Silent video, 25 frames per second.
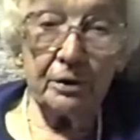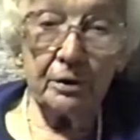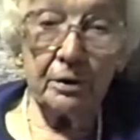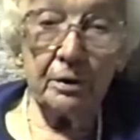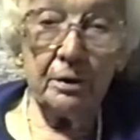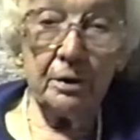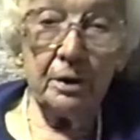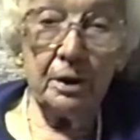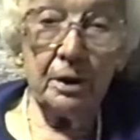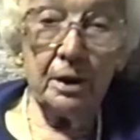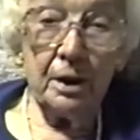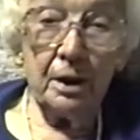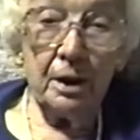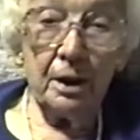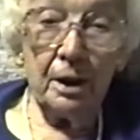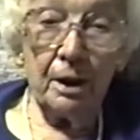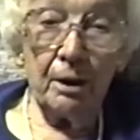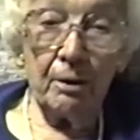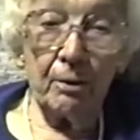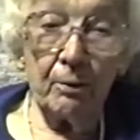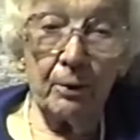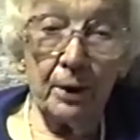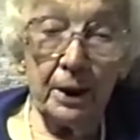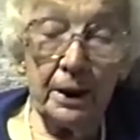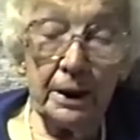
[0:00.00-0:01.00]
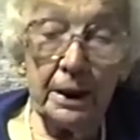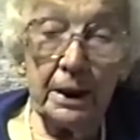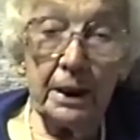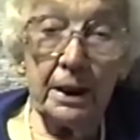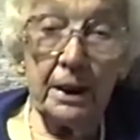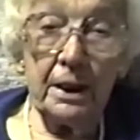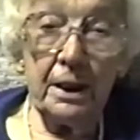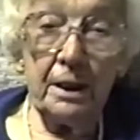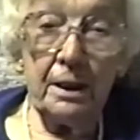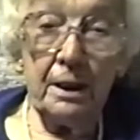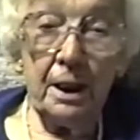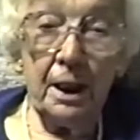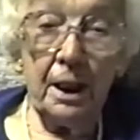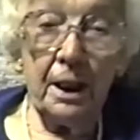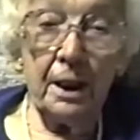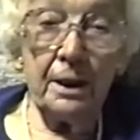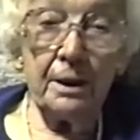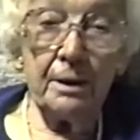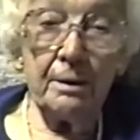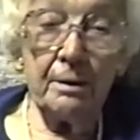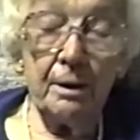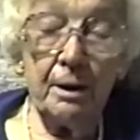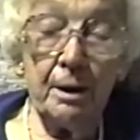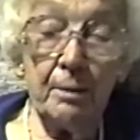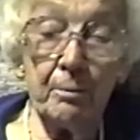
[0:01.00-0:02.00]
to run in it
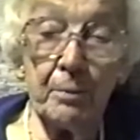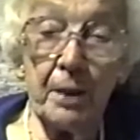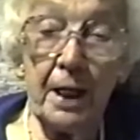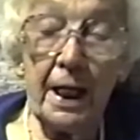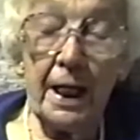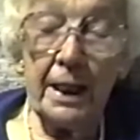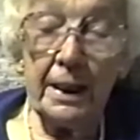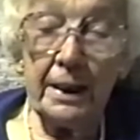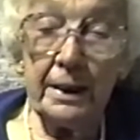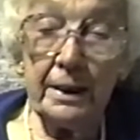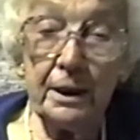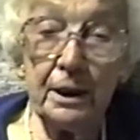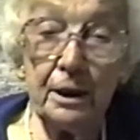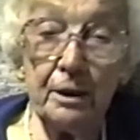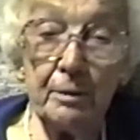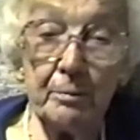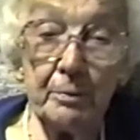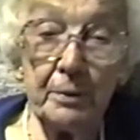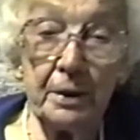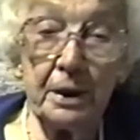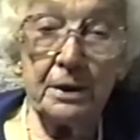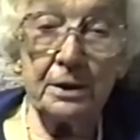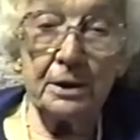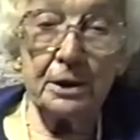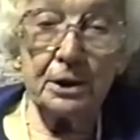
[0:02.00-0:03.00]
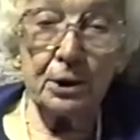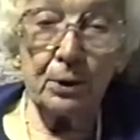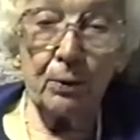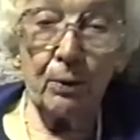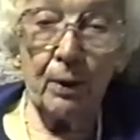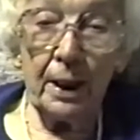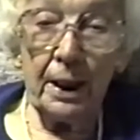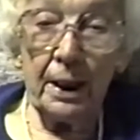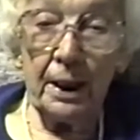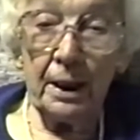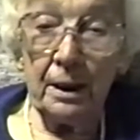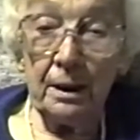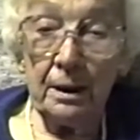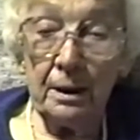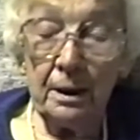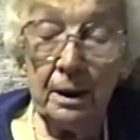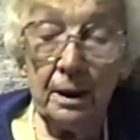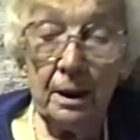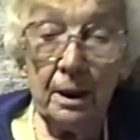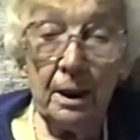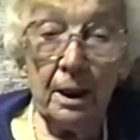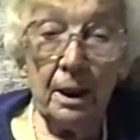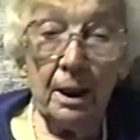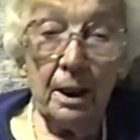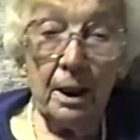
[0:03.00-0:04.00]
and pad it up in square
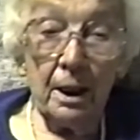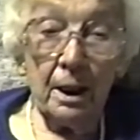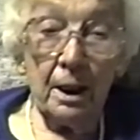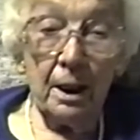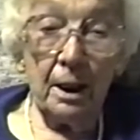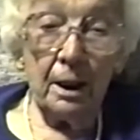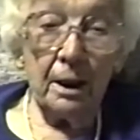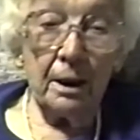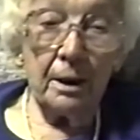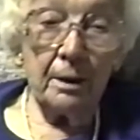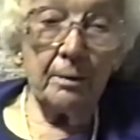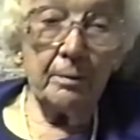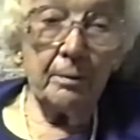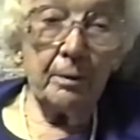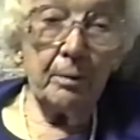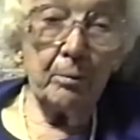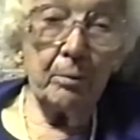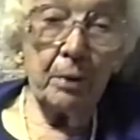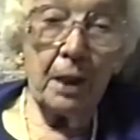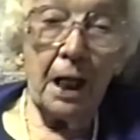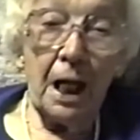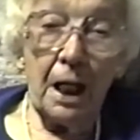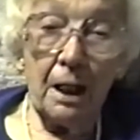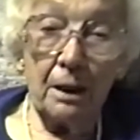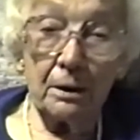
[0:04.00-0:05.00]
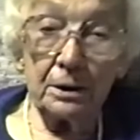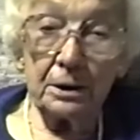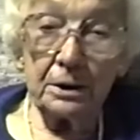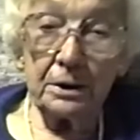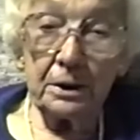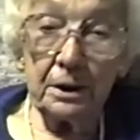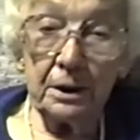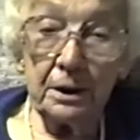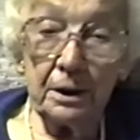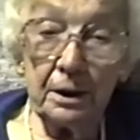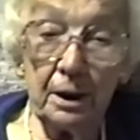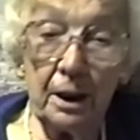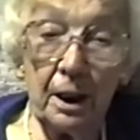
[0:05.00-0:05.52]
blocks.